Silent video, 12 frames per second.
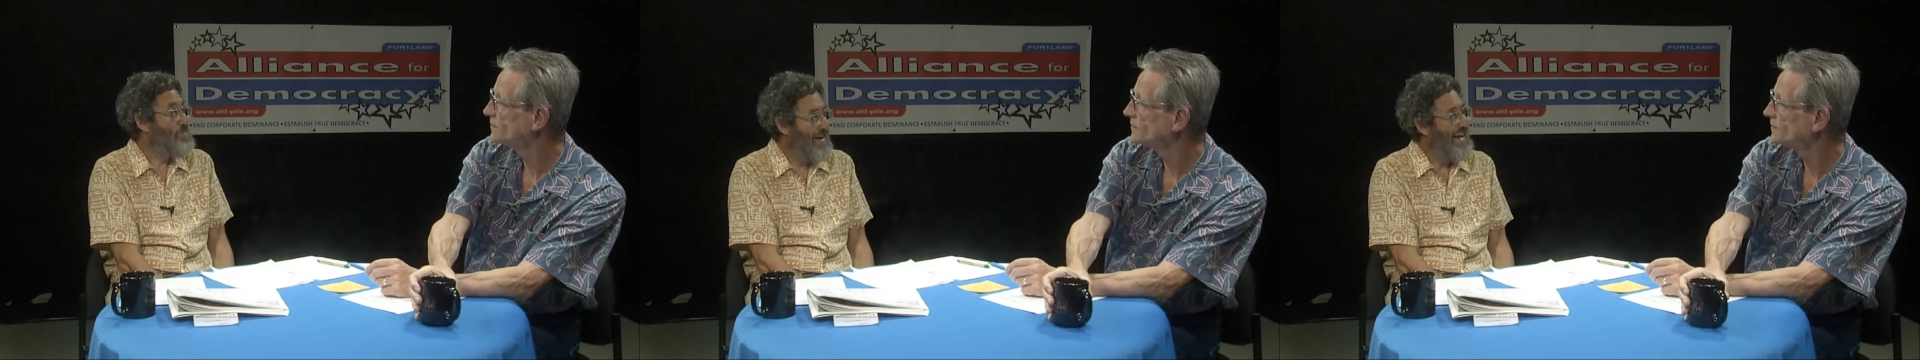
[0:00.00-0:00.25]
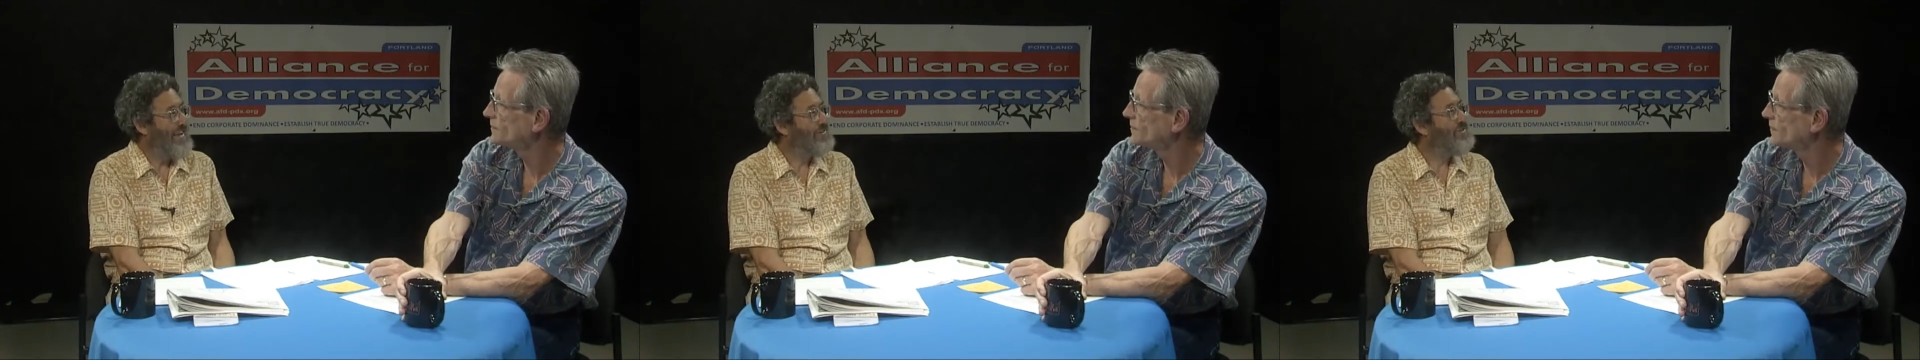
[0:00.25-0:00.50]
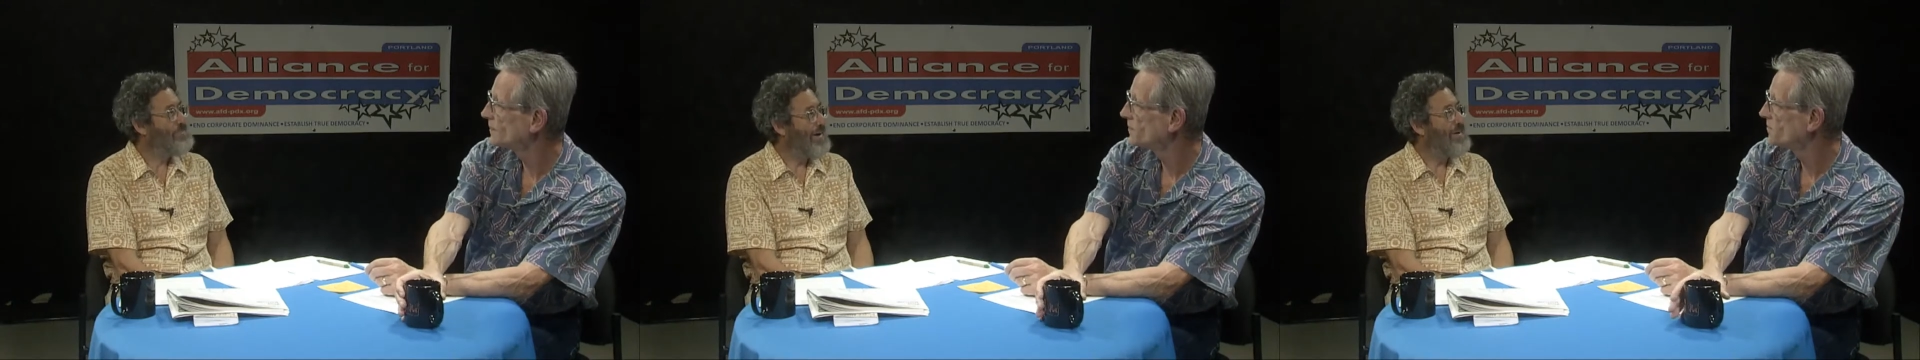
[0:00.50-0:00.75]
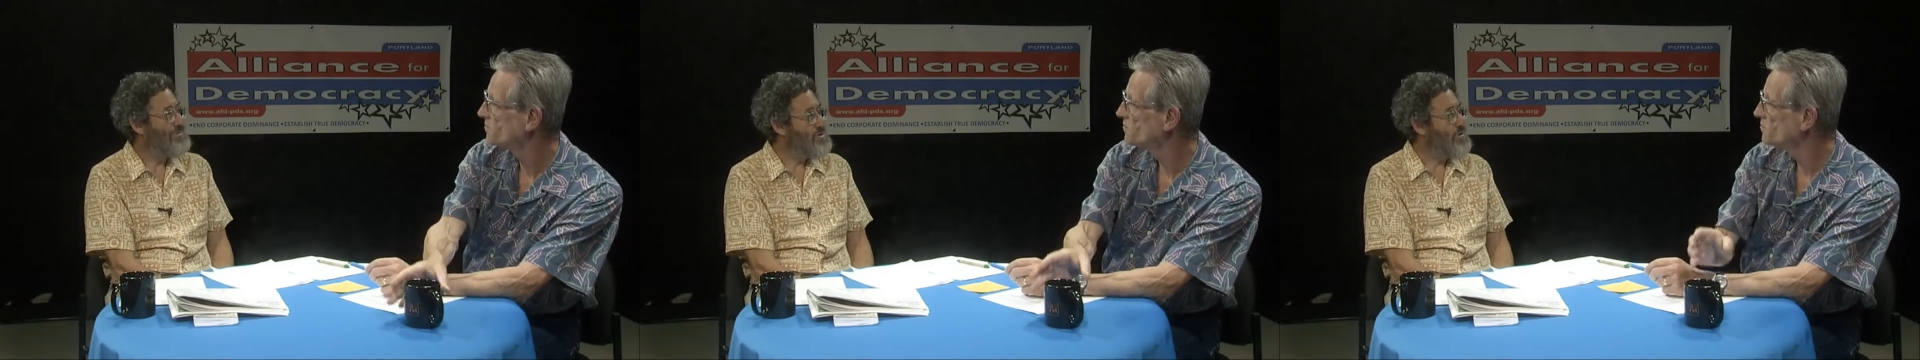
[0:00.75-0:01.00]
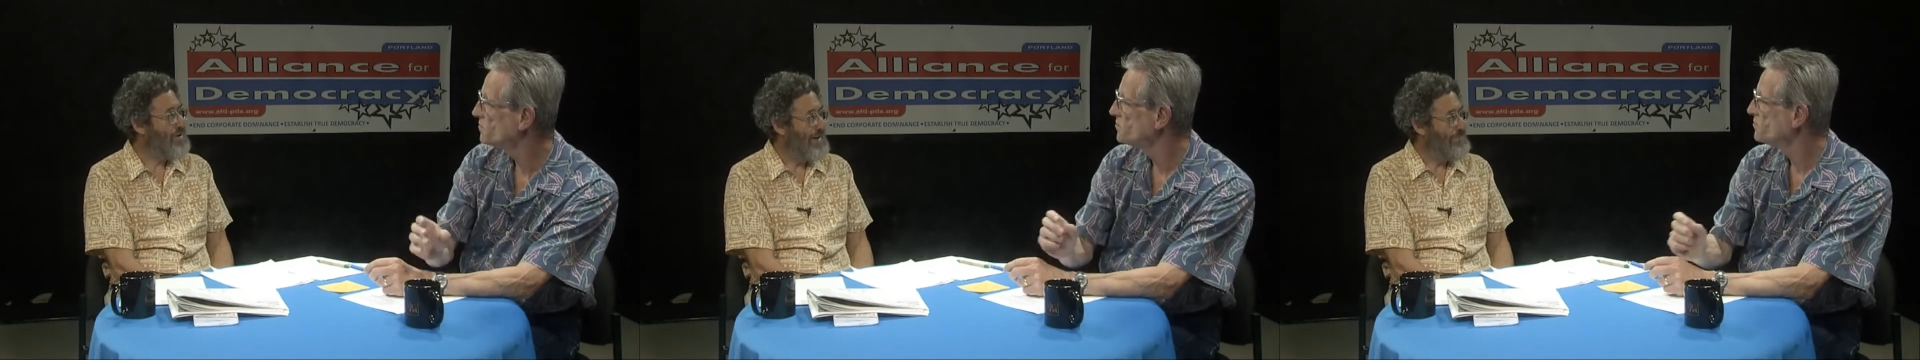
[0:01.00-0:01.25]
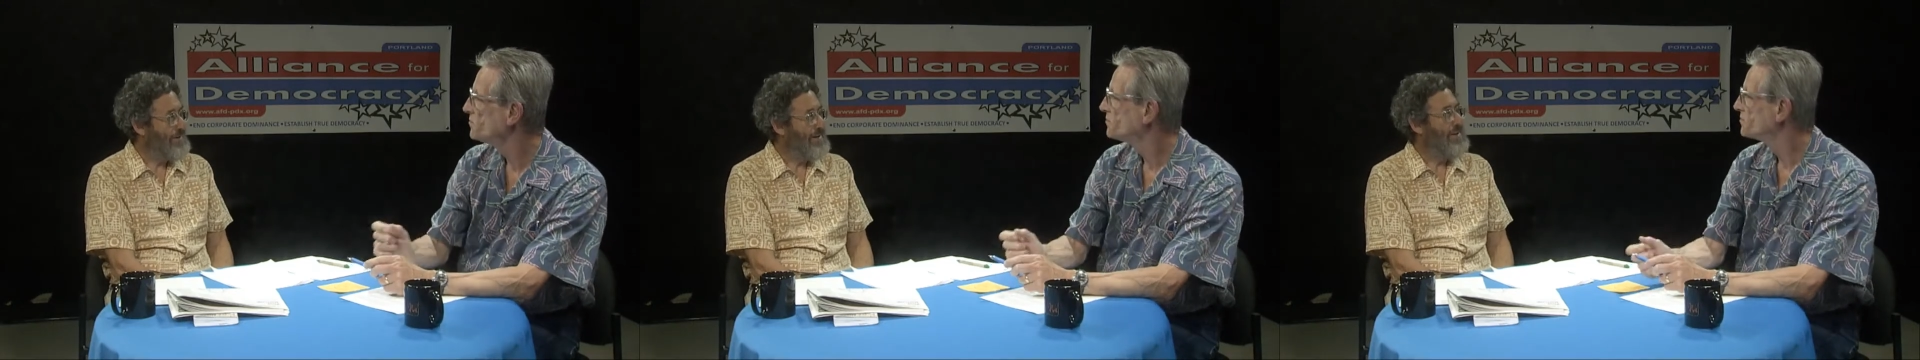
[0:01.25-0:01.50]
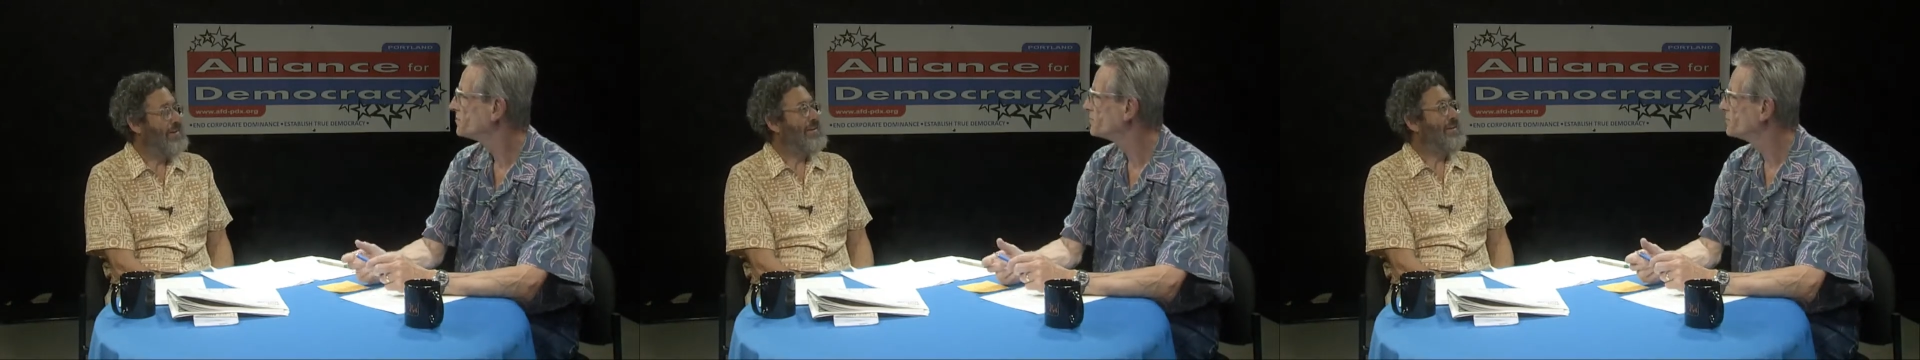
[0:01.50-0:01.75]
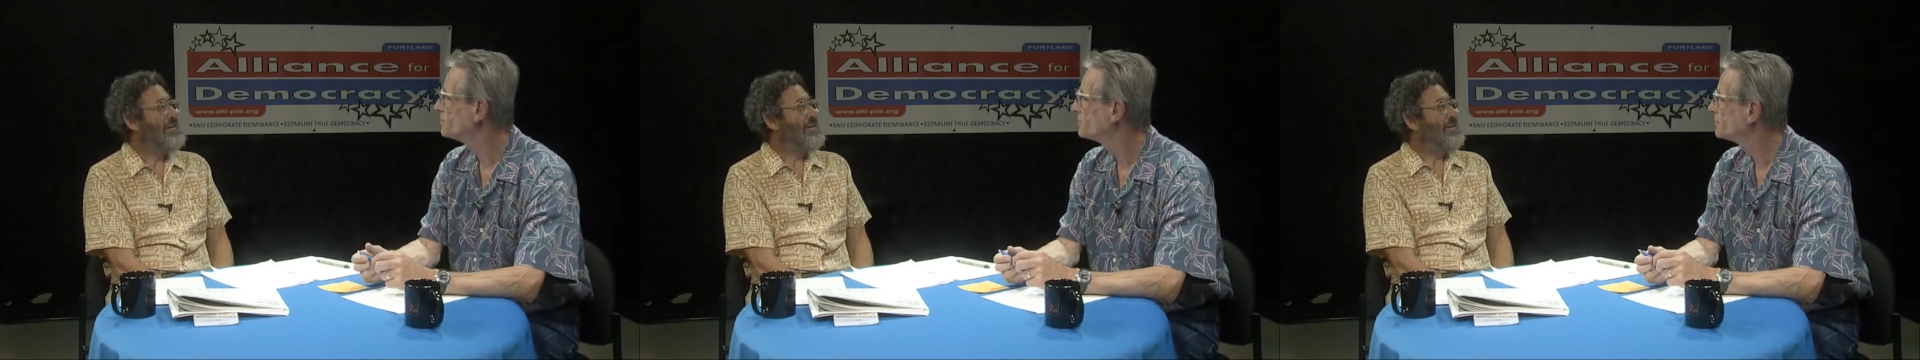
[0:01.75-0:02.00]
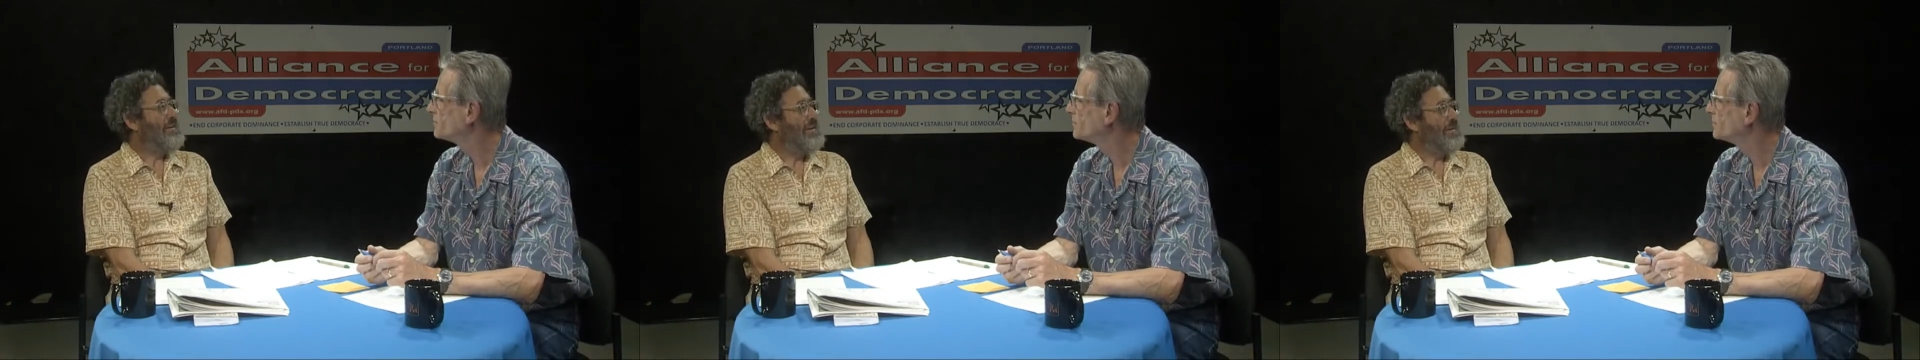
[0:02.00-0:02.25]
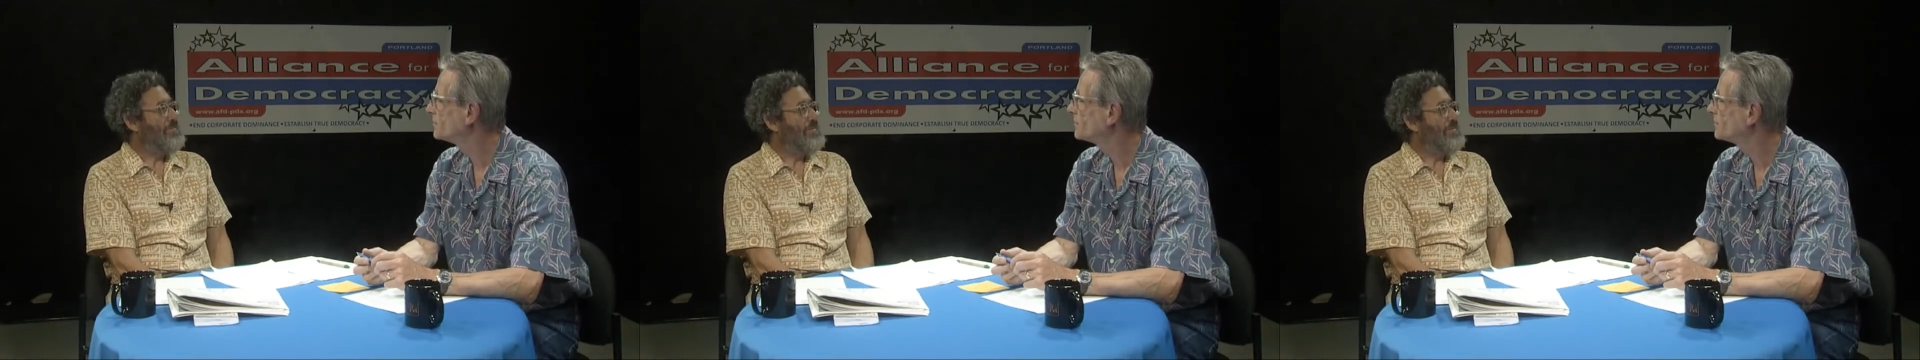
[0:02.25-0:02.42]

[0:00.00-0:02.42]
Speaker 1: passed by majority. Mm-hmm. Um,